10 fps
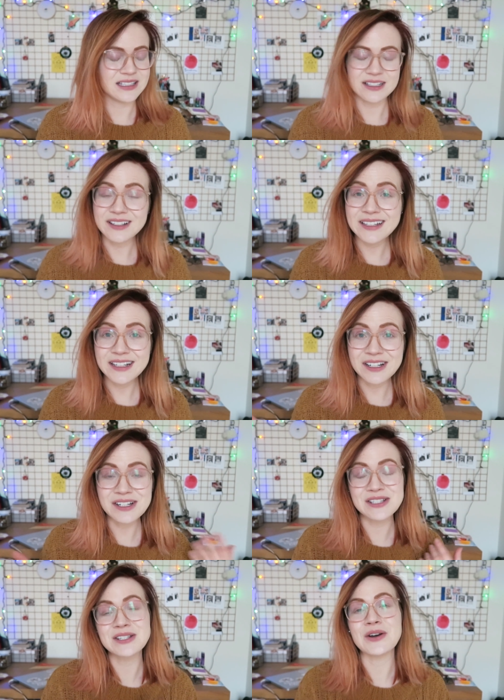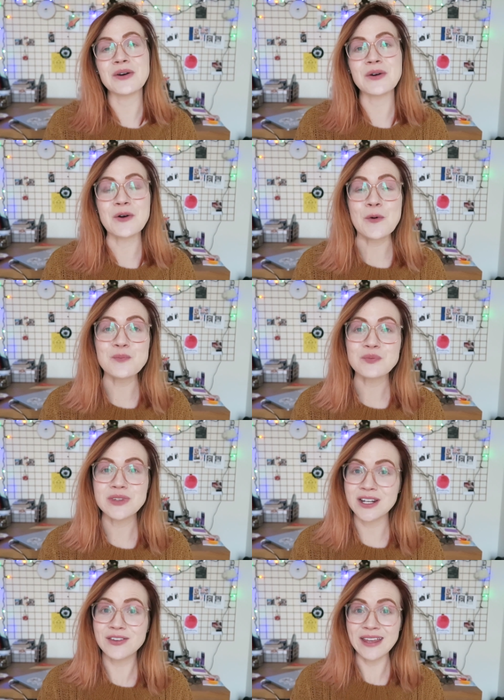year here, so
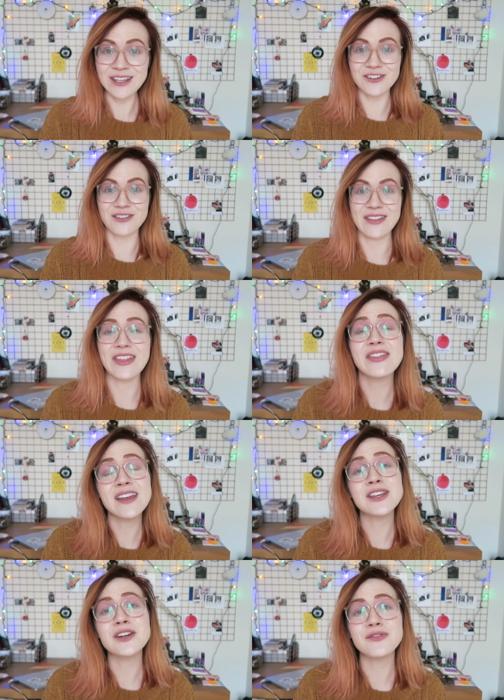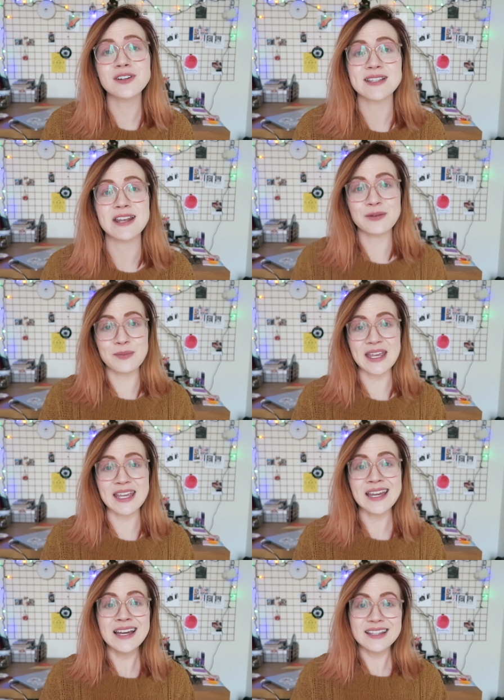you know, thank you Fran, and thank you for sending
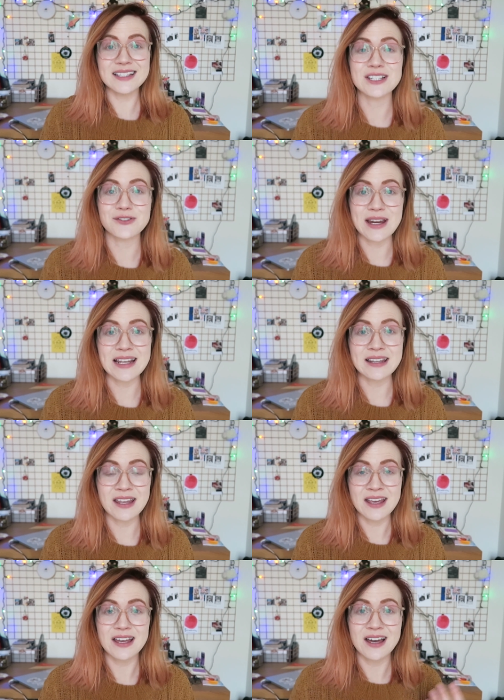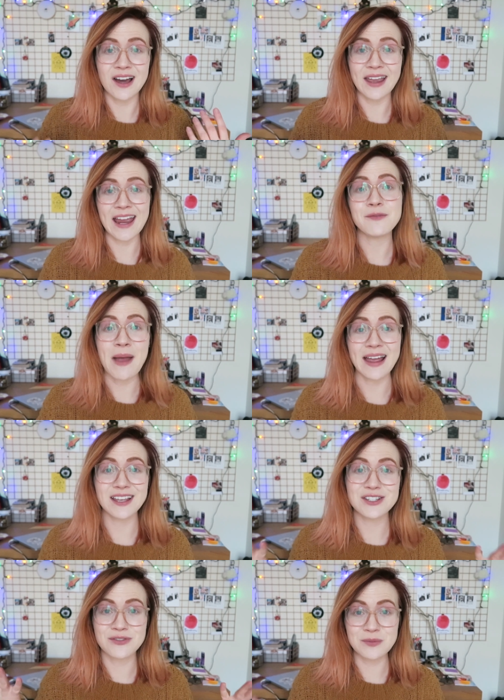me this great care
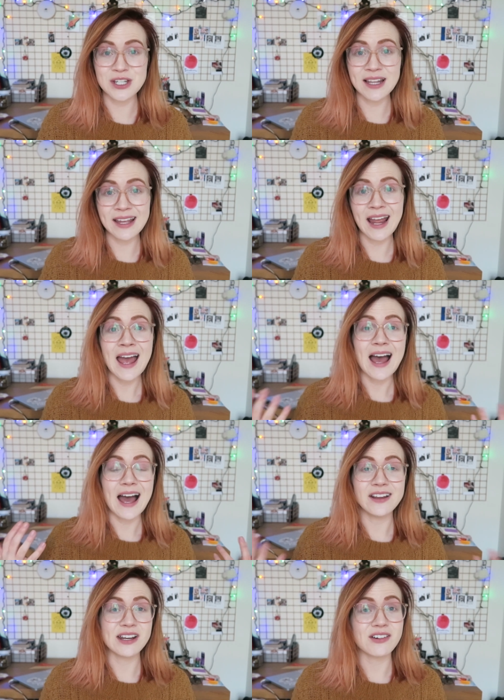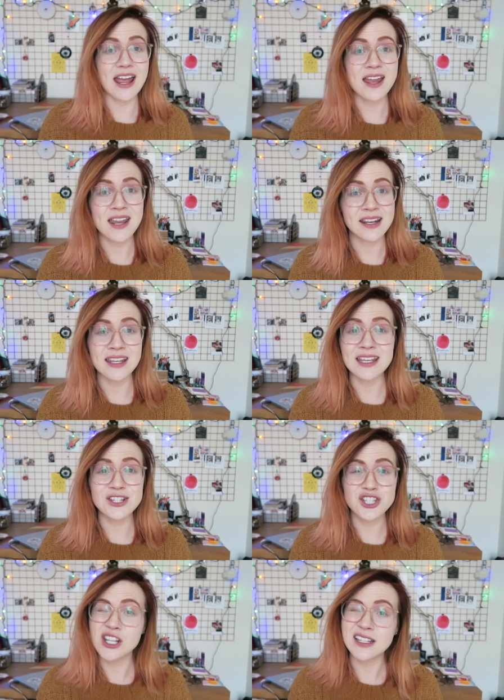package from Chile. I never had
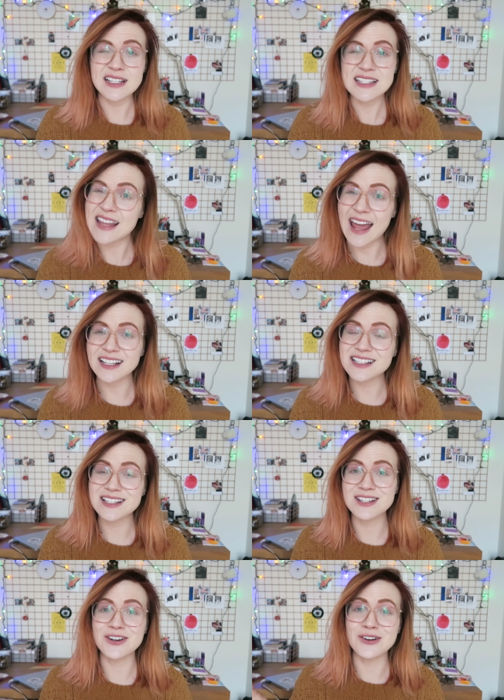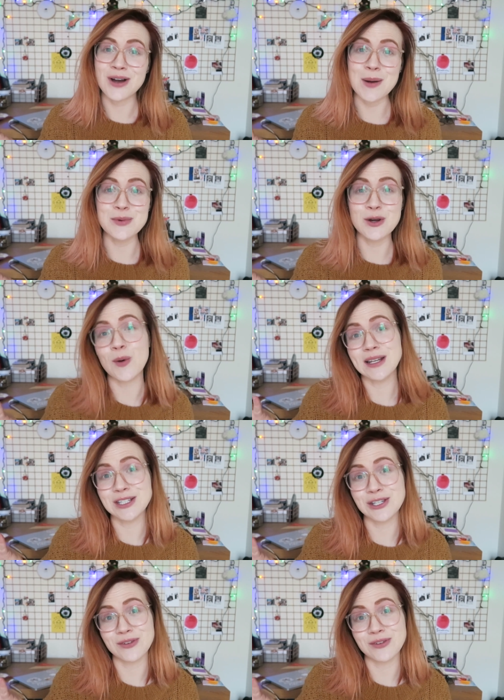any Chilean snacks, so I'm quite